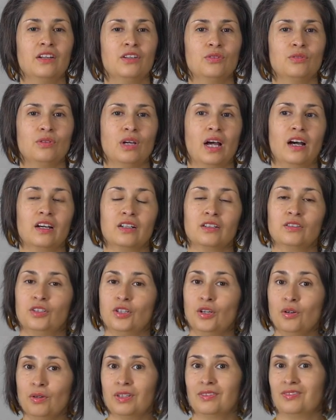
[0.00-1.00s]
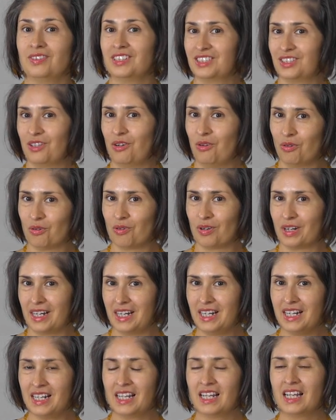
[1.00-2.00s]
to know if it's a whole
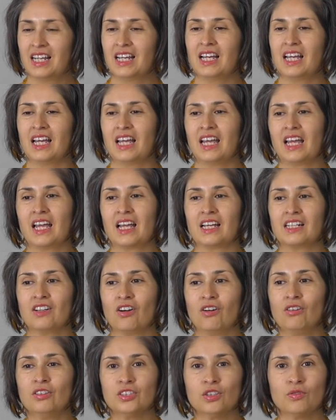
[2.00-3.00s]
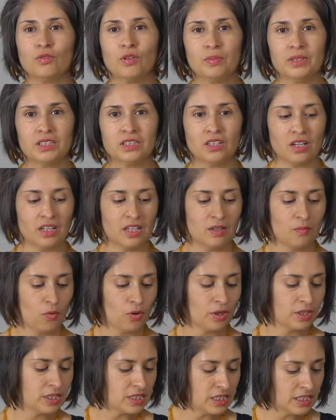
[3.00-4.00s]
grain, and also we'll be talking
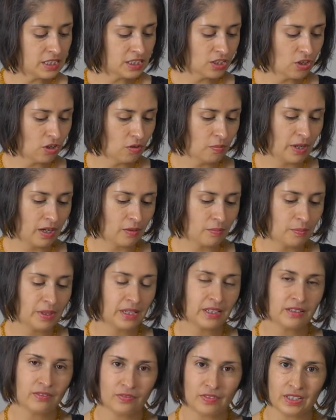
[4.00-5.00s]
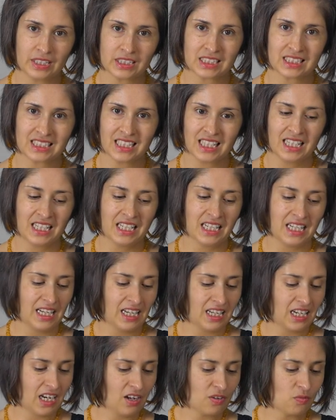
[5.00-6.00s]
more in detail about benefits
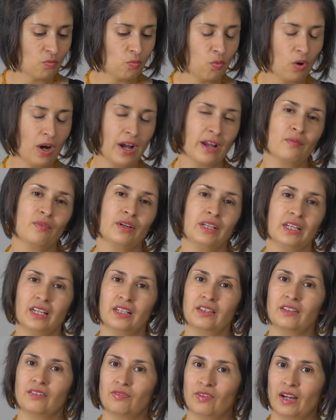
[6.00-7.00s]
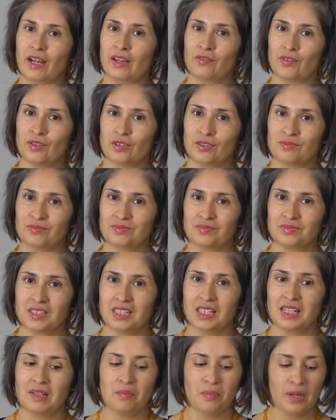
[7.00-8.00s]
and on why we need the fiber.
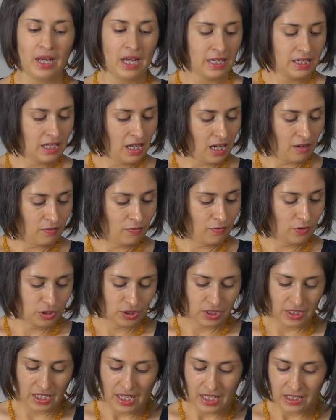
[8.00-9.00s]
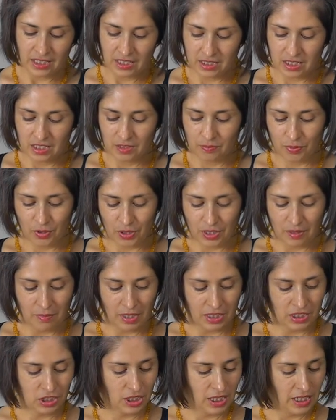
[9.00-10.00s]
But for today, this is pretty
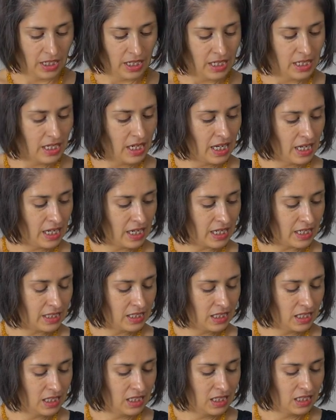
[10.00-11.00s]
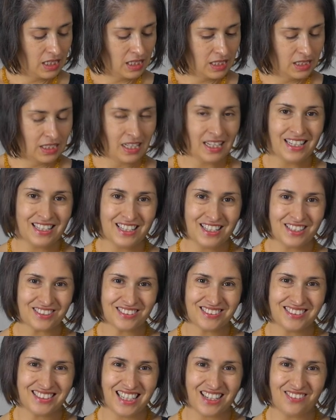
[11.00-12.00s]
much it, and thank
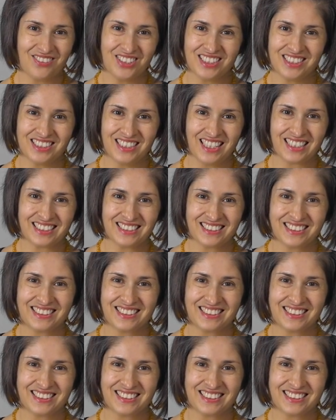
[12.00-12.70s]
you. Have a good day.